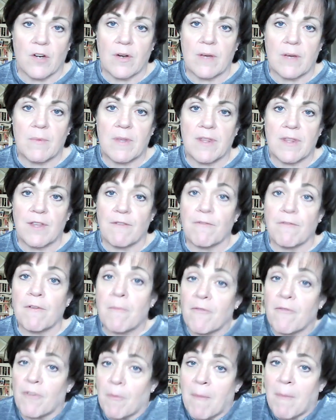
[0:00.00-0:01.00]
with you.
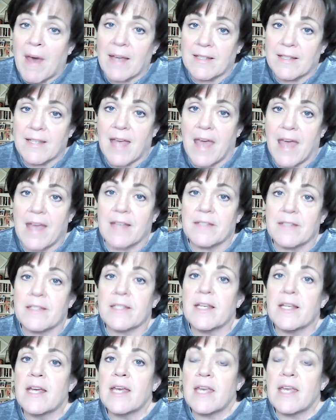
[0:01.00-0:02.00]
For my taste,
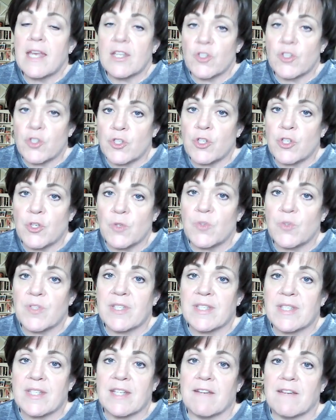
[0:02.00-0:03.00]
it's too
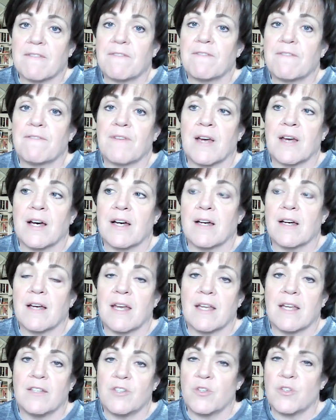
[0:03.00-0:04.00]
stiff
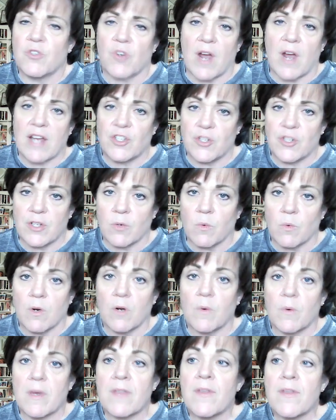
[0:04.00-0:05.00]
and too scratchy to work
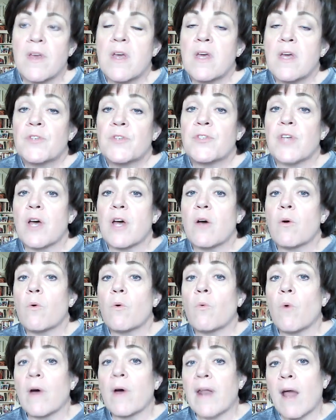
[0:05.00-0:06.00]
with. So
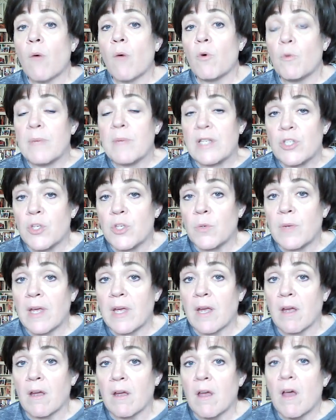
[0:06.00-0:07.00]
what I will be
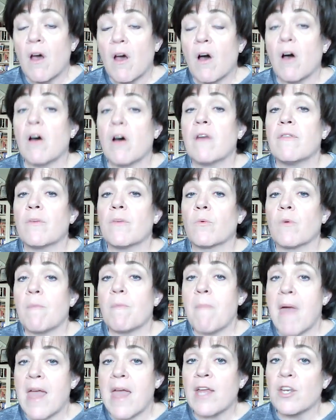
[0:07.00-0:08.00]
doing on the
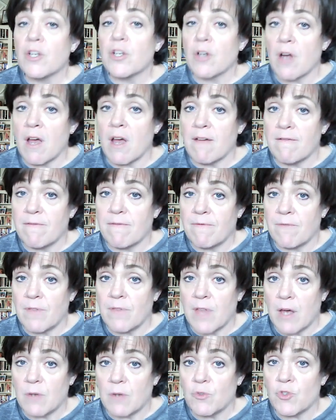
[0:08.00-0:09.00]
remainder of
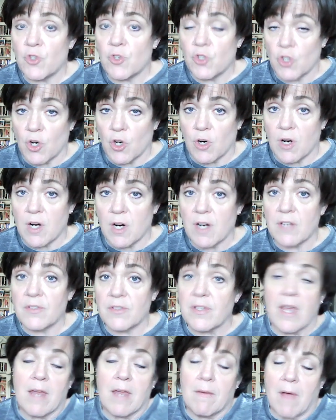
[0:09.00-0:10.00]
those charts,
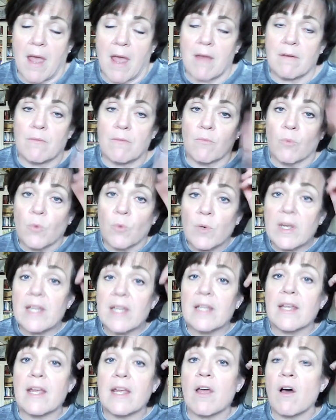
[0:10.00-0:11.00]
and
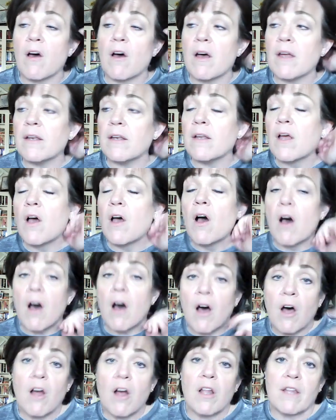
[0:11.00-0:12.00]
really on
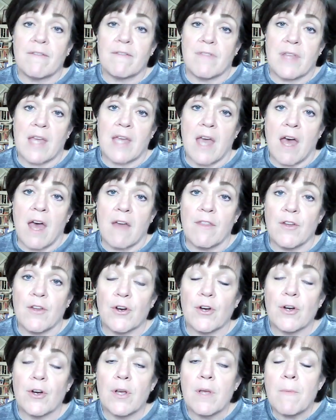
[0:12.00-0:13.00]
all of the other